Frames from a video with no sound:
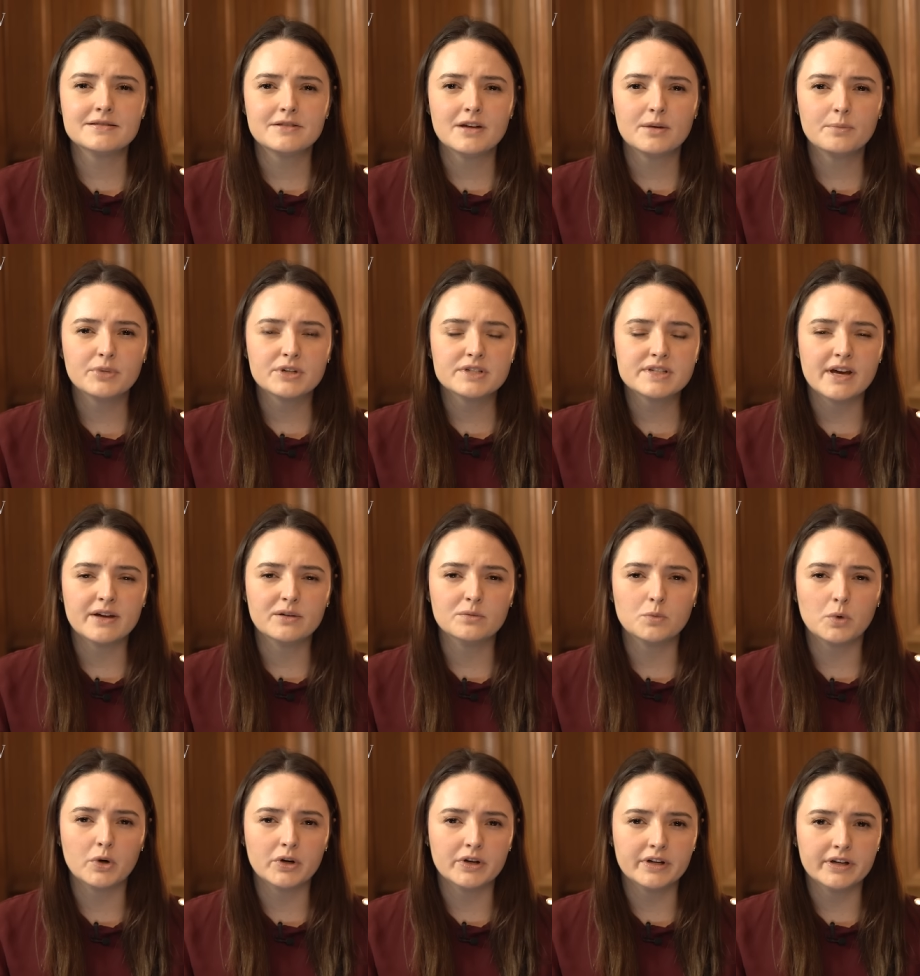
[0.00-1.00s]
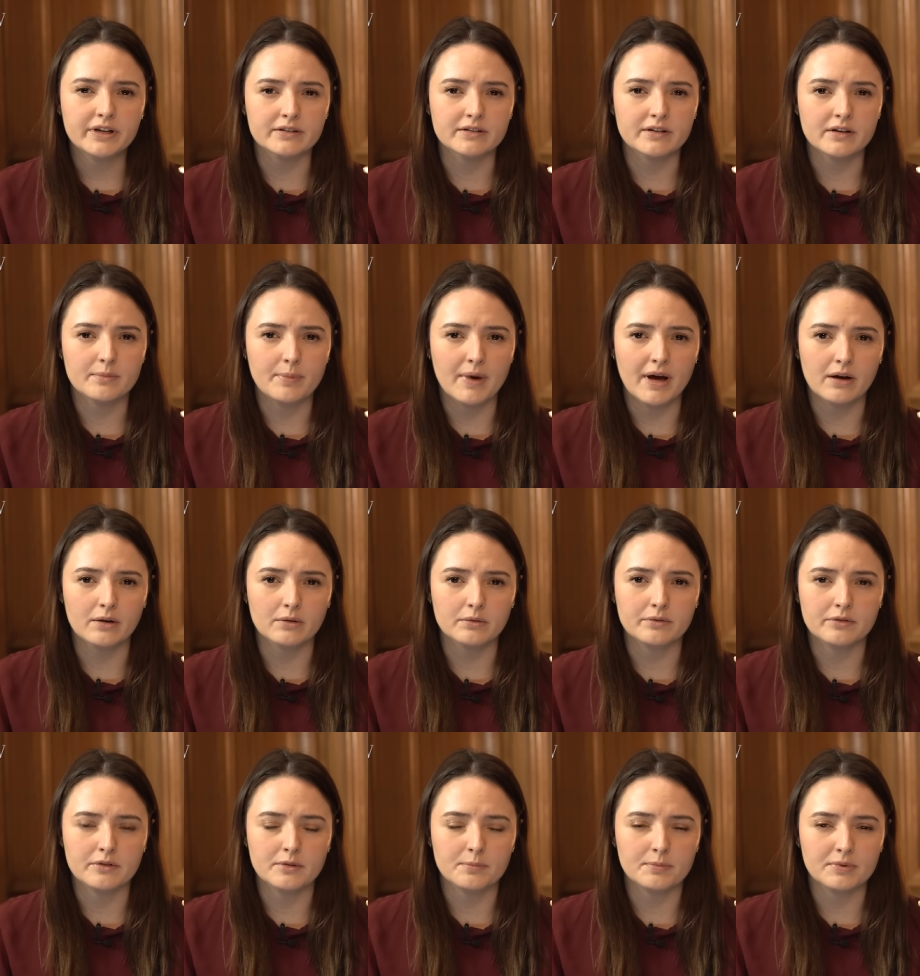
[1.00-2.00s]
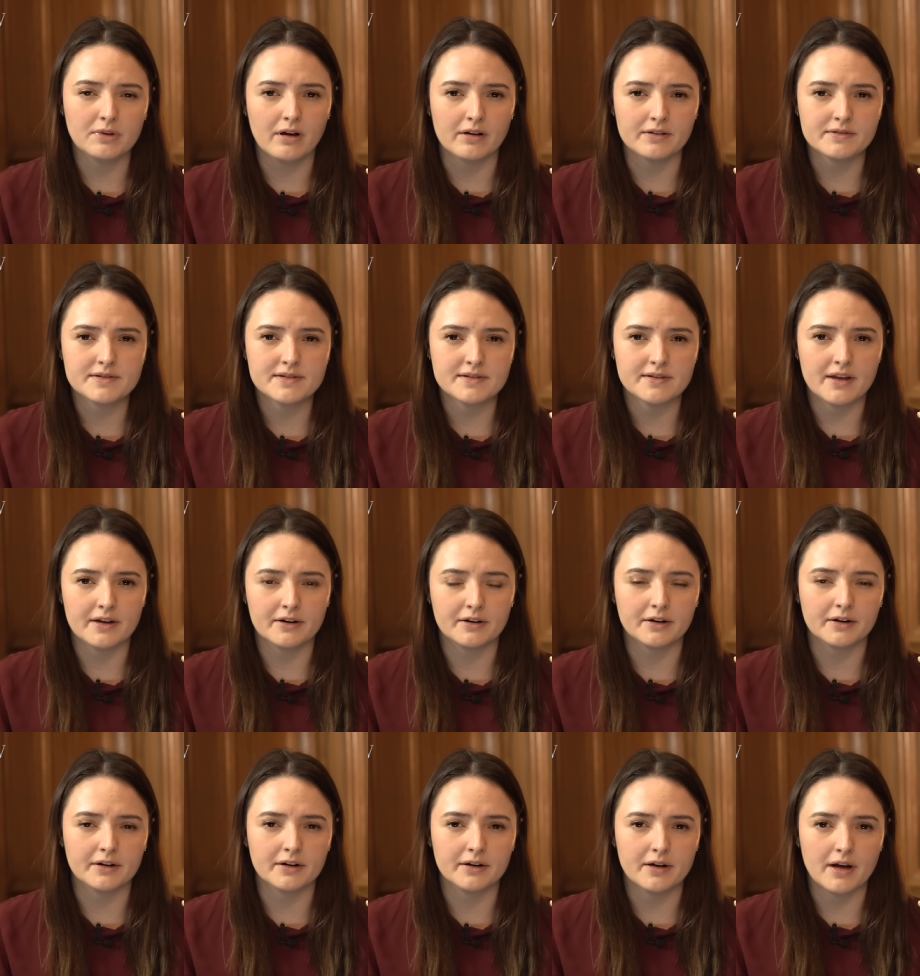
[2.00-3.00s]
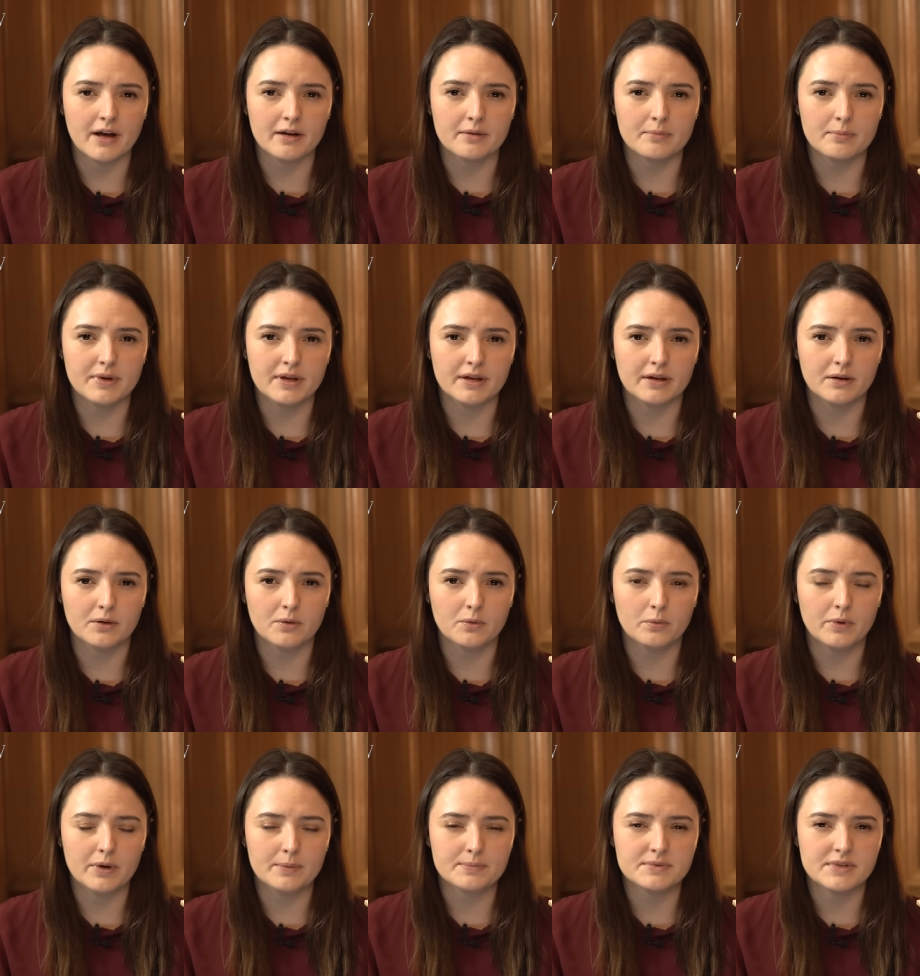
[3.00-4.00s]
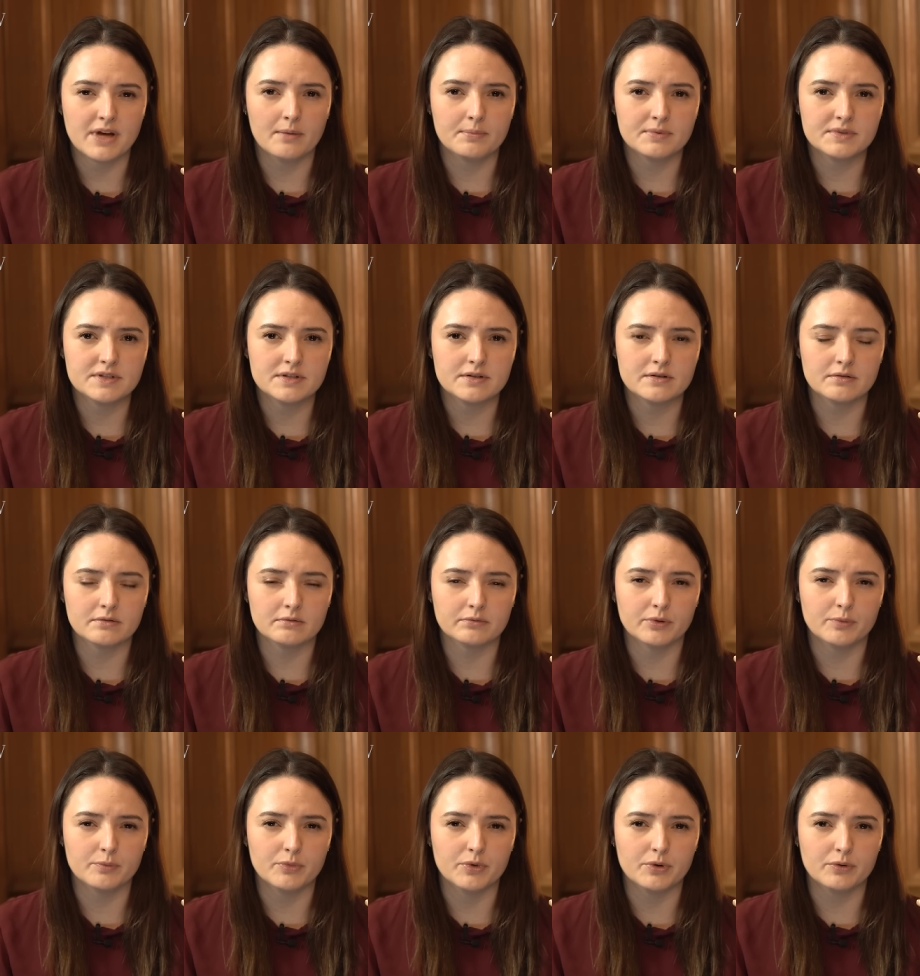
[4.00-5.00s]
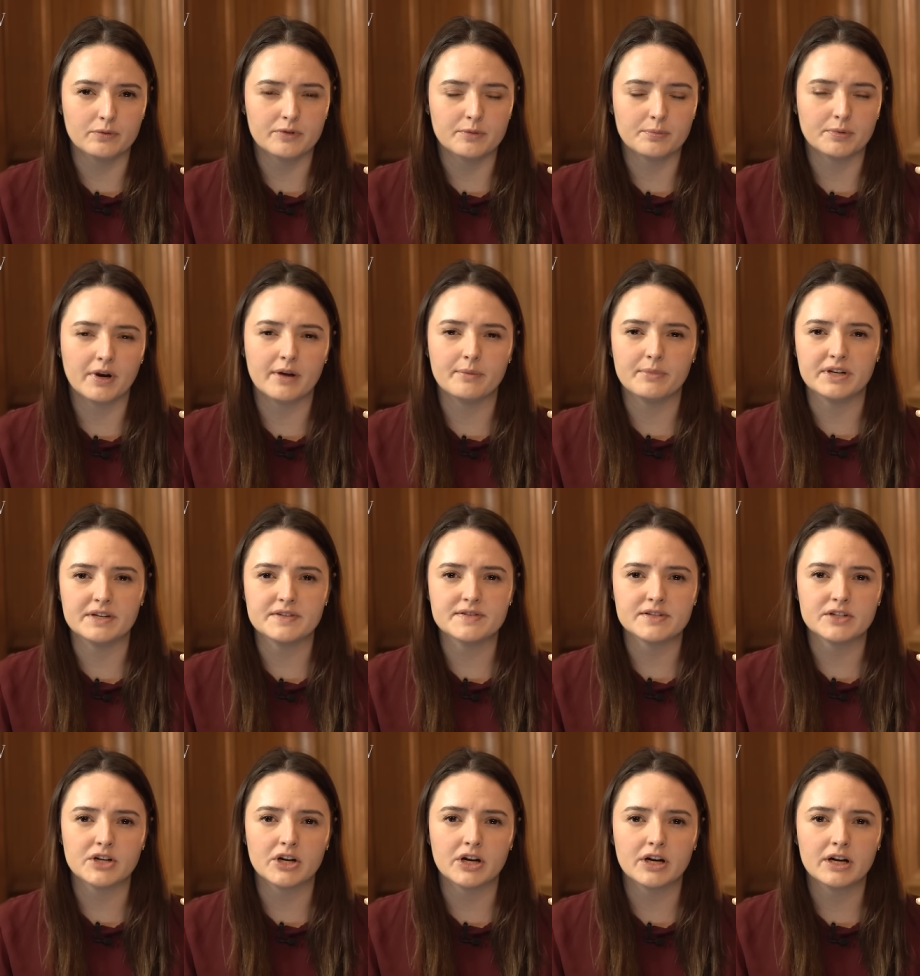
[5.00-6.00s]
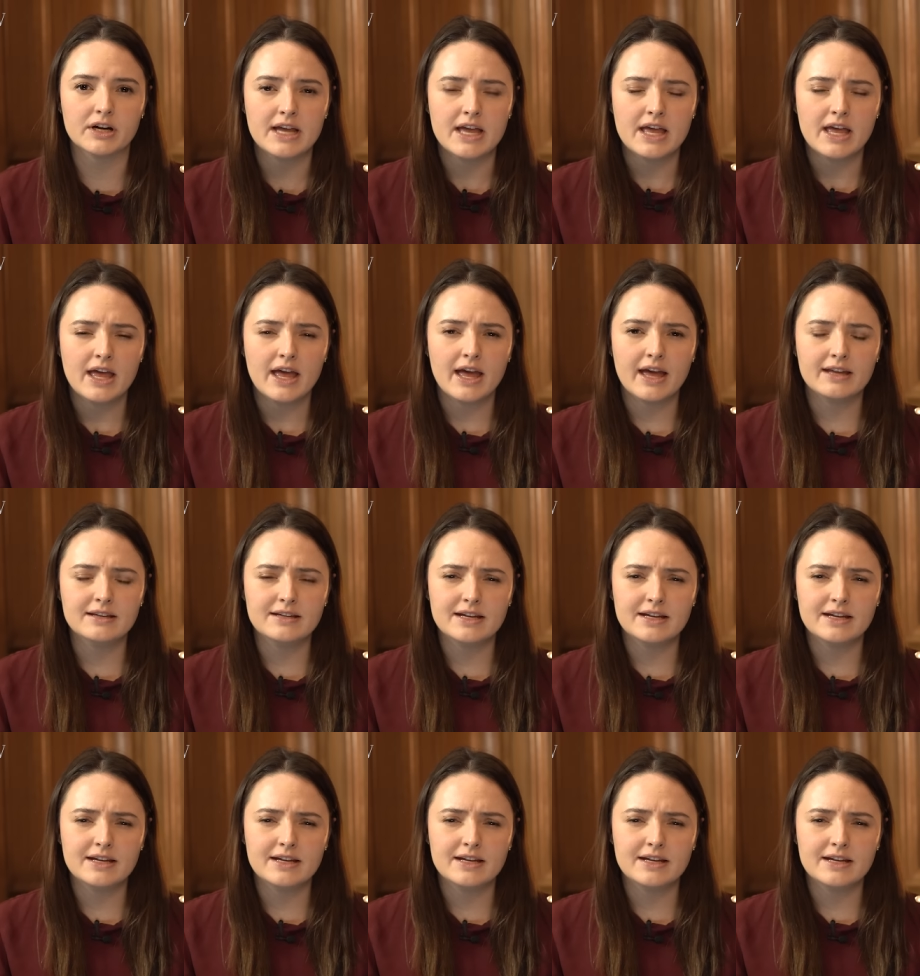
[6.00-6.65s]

number 10 worried about the plots that are uh, being whipped up to remove the prime minister? And